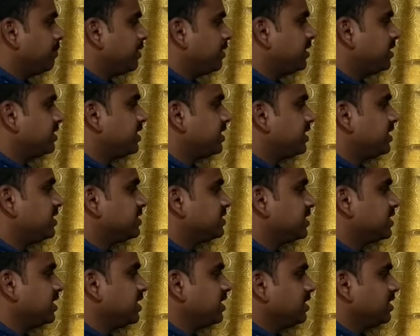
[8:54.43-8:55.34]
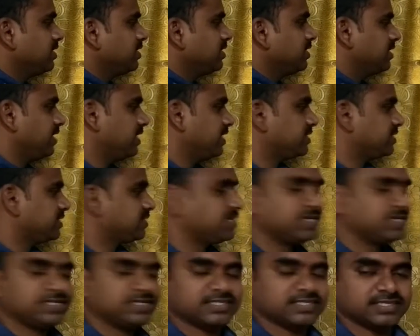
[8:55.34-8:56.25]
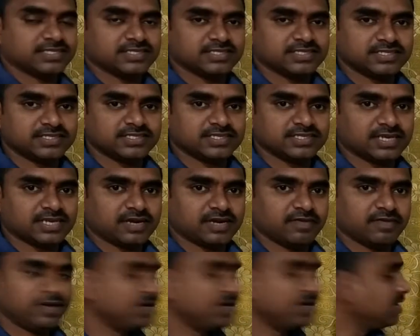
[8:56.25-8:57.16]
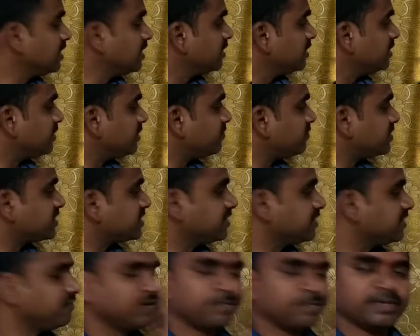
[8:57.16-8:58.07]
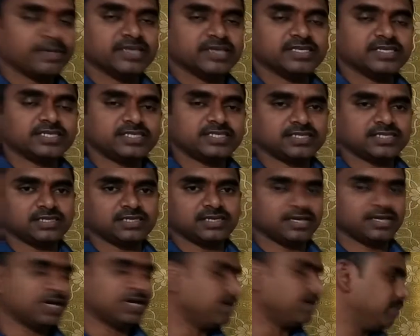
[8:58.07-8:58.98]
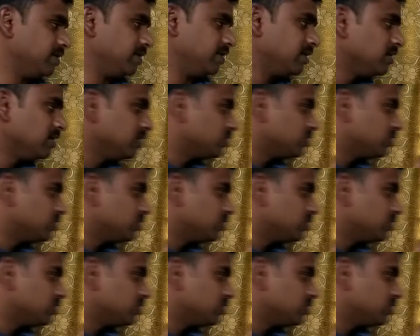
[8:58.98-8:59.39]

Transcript: but there is a extra distance is traveled that was given by that normal.